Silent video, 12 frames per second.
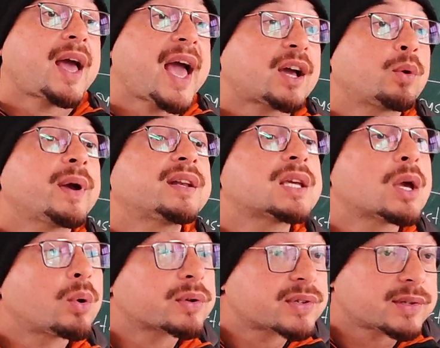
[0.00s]
aquatic
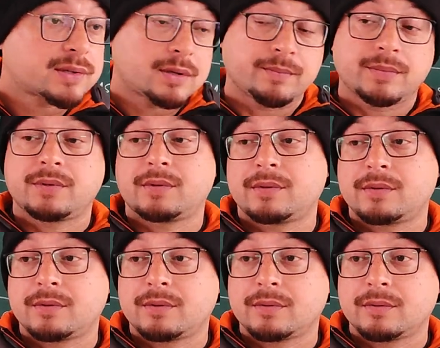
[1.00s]

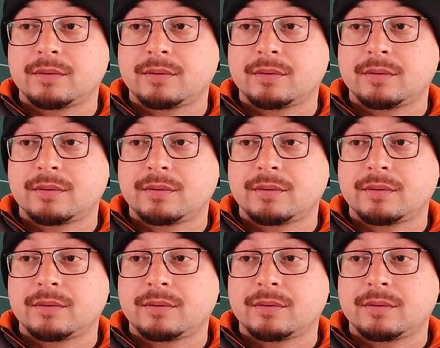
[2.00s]
ecosystems.